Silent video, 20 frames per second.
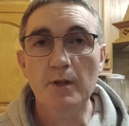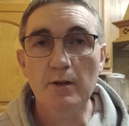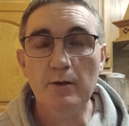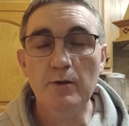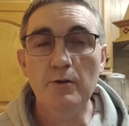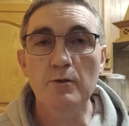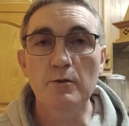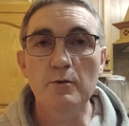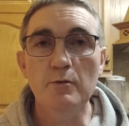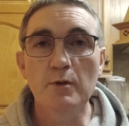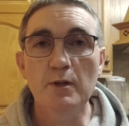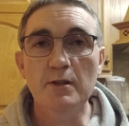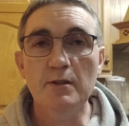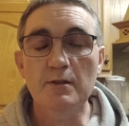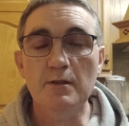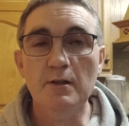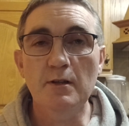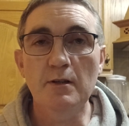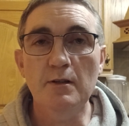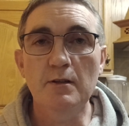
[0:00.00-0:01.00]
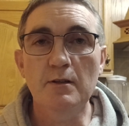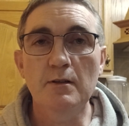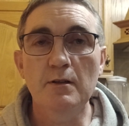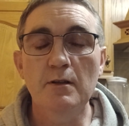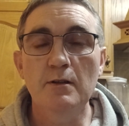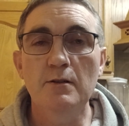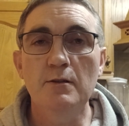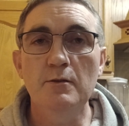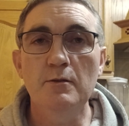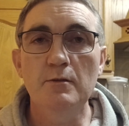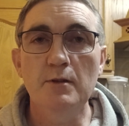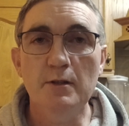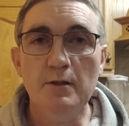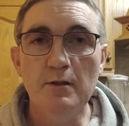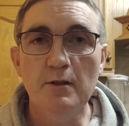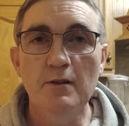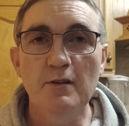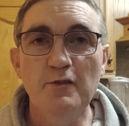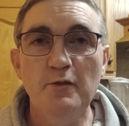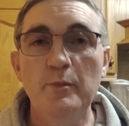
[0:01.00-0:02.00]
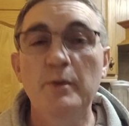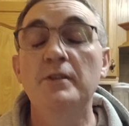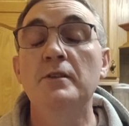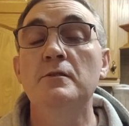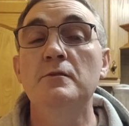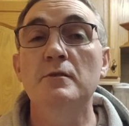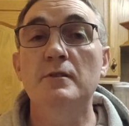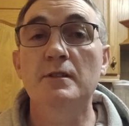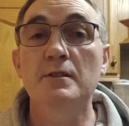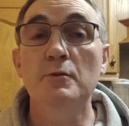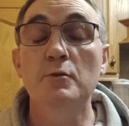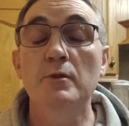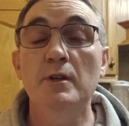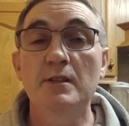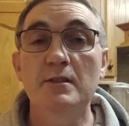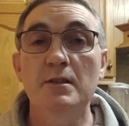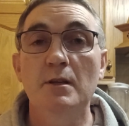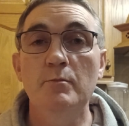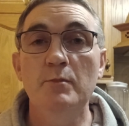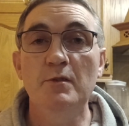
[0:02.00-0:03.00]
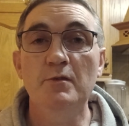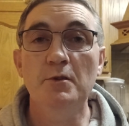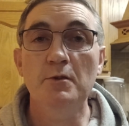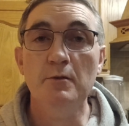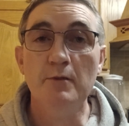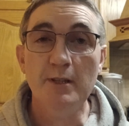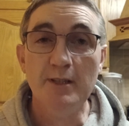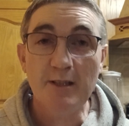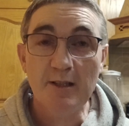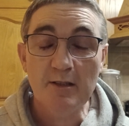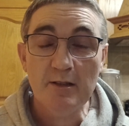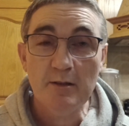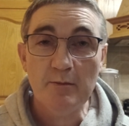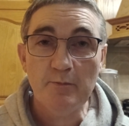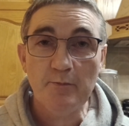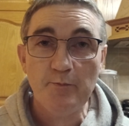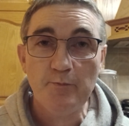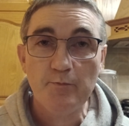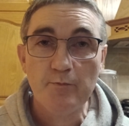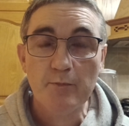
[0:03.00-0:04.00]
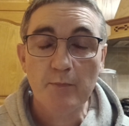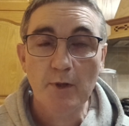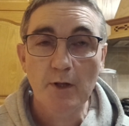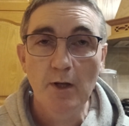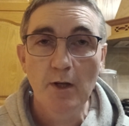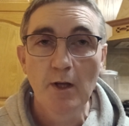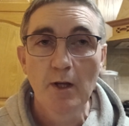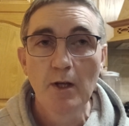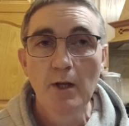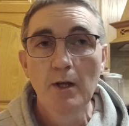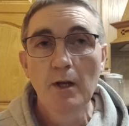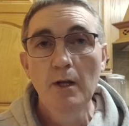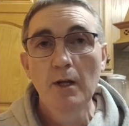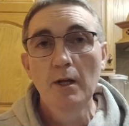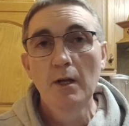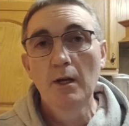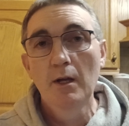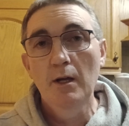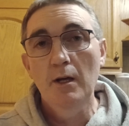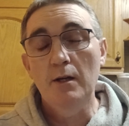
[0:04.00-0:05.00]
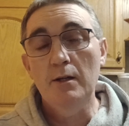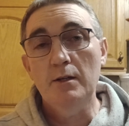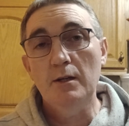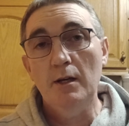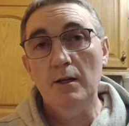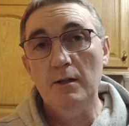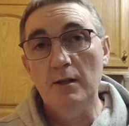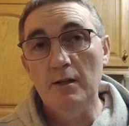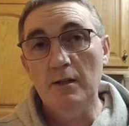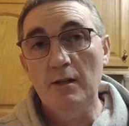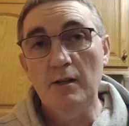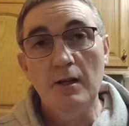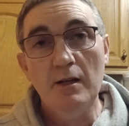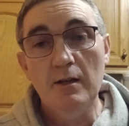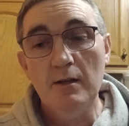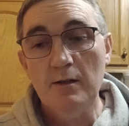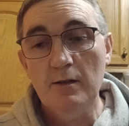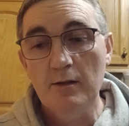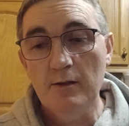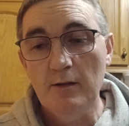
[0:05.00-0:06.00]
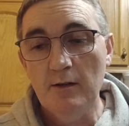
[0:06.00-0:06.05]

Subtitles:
what it's like, and who acknowledge me, and who accept me for who I am. And added to that,